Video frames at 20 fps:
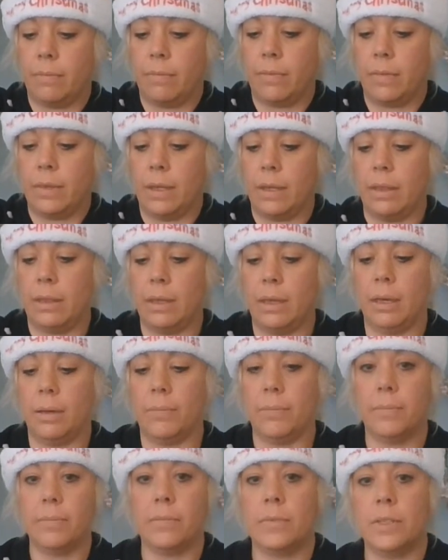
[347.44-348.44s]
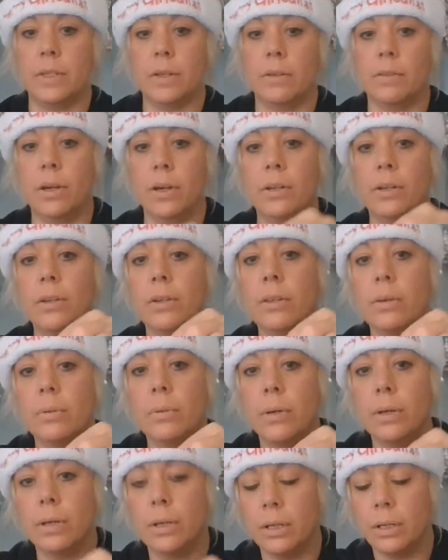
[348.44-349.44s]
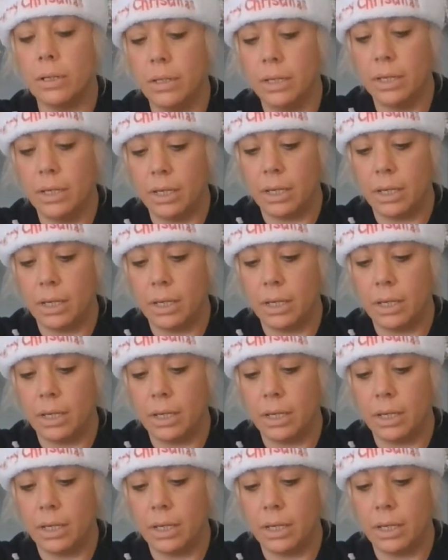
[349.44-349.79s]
Like that. So I've got another one,